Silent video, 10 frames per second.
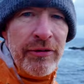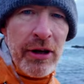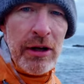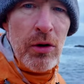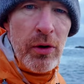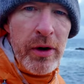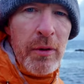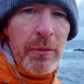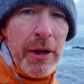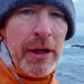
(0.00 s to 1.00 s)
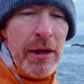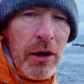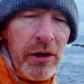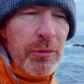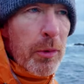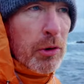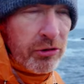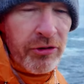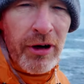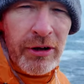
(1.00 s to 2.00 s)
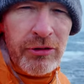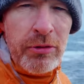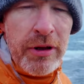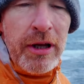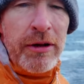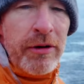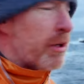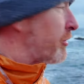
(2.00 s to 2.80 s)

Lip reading: still going with my long exposures, I do think they're